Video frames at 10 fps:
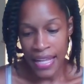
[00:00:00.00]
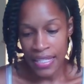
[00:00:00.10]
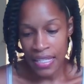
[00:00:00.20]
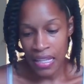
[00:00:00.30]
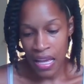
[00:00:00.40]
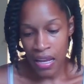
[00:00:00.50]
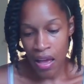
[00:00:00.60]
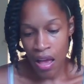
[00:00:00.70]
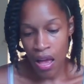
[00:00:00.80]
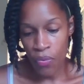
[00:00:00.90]
And so then
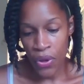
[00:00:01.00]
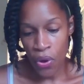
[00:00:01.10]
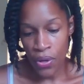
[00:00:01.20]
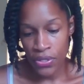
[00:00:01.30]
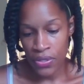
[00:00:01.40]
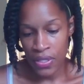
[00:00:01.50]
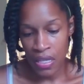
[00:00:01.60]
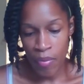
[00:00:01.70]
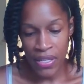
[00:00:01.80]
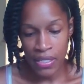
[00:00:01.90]
uh, we also
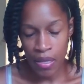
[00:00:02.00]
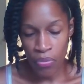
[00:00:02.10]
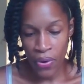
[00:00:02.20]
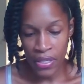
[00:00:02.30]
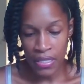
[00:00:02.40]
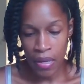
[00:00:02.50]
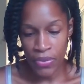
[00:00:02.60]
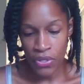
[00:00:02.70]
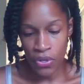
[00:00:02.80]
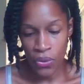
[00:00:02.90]
see him at some point in this
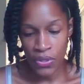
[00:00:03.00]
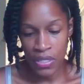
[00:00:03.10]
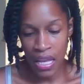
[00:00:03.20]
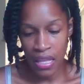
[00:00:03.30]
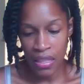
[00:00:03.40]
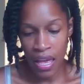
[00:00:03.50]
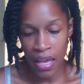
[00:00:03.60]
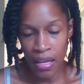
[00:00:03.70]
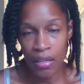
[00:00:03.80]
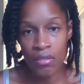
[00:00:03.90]
episode say
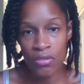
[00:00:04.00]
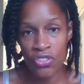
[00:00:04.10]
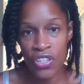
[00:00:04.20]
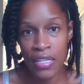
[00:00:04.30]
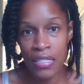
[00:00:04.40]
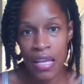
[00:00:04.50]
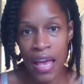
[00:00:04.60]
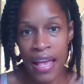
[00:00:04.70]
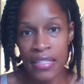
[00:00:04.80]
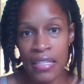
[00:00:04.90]
that Jess
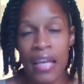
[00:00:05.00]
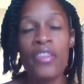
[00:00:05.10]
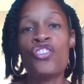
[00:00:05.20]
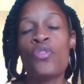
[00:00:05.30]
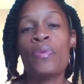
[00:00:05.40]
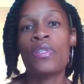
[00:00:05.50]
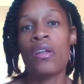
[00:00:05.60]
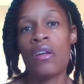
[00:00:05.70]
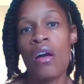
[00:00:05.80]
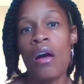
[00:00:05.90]
has said that she was
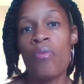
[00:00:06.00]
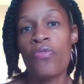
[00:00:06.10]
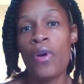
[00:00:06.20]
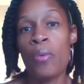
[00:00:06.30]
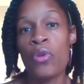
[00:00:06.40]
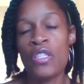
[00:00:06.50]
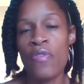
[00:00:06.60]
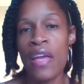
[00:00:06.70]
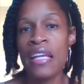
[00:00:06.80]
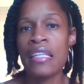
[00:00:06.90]
going to come from
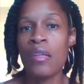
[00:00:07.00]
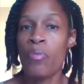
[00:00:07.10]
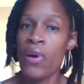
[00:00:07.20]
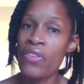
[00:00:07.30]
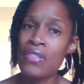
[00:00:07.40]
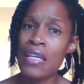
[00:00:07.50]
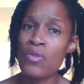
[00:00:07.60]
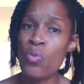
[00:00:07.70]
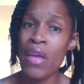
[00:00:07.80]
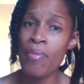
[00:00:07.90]
Las Vegas, and the mother
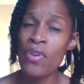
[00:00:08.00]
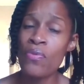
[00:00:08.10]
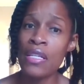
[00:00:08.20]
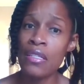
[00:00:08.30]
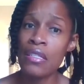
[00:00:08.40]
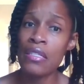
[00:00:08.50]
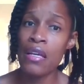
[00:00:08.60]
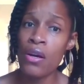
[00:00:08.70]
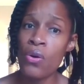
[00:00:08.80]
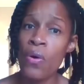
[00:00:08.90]
says, Well, maybe you need to
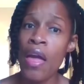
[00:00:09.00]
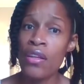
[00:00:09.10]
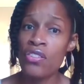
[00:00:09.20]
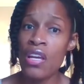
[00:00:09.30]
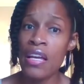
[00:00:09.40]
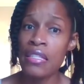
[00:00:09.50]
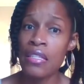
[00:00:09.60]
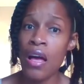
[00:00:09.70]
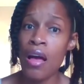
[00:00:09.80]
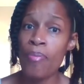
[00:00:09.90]
tell
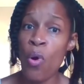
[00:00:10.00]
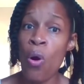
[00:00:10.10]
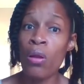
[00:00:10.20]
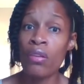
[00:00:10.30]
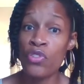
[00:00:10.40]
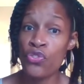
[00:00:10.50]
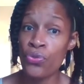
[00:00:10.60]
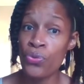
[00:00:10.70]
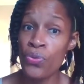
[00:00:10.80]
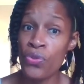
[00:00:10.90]
Jess um, all of the
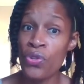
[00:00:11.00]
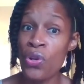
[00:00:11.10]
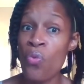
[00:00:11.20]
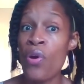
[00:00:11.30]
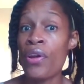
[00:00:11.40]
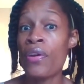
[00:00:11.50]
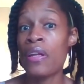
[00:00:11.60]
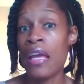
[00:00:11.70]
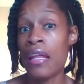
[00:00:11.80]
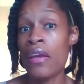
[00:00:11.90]
truth. You don't want her
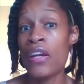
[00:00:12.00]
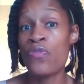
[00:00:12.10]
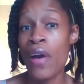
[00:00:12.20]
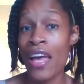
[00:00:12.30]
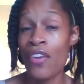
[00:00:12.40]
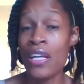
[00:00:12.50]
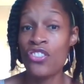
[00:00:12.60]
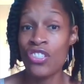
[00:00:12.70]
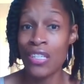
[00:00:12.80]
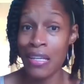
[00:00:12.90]
to get here as fiery
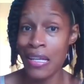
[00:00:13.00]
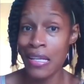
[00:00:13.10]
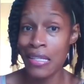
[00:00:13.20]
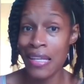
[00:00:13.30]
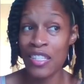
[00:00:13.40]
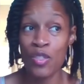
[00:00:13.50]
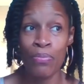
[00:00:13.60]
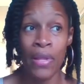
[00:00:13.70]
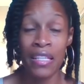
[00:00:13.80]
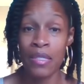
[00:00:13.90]
as she is,
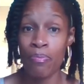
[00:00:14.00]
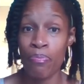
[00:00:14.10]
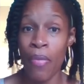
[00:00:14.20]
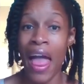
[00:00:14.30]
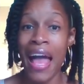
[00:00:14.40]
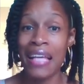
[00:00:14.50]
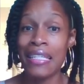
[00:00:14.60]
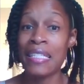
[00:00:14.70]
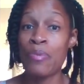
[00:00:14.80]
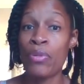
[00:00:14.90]
as, as
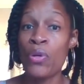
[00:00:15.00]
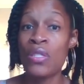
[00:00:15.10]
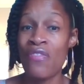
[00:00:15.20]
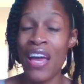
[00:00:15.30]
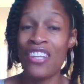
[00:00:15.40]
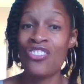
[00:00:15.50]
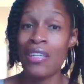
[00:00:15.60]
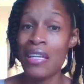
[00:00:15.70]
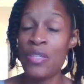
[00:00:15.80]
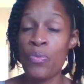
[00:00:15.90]
as explosive as
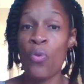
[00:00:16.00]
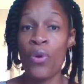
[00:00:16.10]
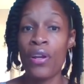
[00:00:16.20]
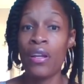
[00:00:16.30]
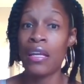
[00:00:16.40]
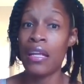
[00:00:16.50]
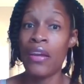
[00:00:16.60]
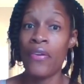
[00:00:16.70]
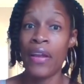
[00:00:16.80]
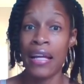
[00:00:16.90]
she is. We don't want her to get
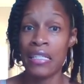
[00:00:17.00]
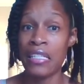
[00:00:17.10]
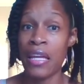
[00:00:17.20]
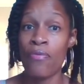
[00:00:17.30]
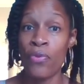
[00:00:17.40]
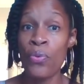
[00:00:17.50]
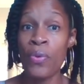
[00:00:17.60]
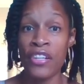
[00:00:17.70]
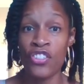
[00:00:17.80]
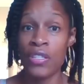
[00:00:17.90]
here and act a damn fool
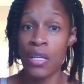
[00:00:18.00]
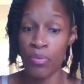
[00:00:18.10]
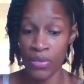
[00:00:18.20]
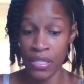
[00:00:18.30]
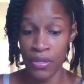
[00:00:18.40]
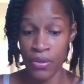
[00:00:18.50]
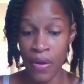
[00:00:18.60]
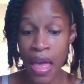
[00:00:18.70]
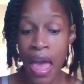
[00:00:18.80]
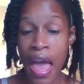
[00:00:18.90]
like she did in
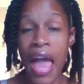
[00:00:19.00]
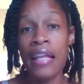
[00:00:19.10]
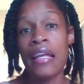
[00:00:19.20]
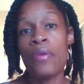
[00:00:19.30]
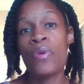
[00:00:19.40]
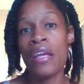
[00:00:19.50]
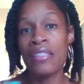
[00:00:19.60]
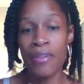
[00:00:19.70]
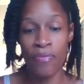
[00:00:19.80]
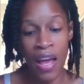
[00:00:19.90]
Brazil. And then we
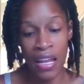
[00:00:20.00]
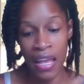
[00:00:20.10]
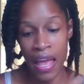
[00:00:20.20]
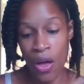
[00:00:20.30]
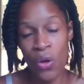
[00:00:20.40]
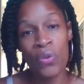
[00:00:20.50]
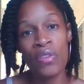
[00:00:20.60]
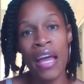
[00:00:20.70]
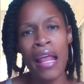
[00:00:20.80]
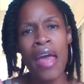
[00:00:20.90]
end up finding
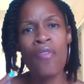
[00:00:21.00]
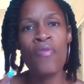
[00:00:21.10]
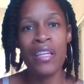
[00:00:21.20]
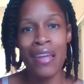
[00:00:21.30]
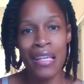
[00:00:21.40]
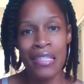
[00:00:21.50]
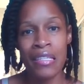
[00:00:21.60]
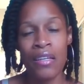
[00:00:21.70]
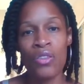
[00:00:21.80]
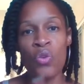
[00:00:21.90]
out that
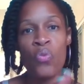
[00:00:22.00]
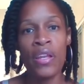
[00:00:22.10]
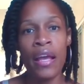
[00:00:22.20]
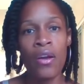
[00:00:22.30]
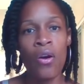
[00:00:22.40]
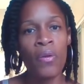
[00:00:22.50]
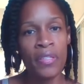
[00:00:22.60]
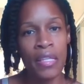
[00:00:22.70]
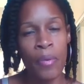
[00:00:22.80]
Vanessa, the one that Colt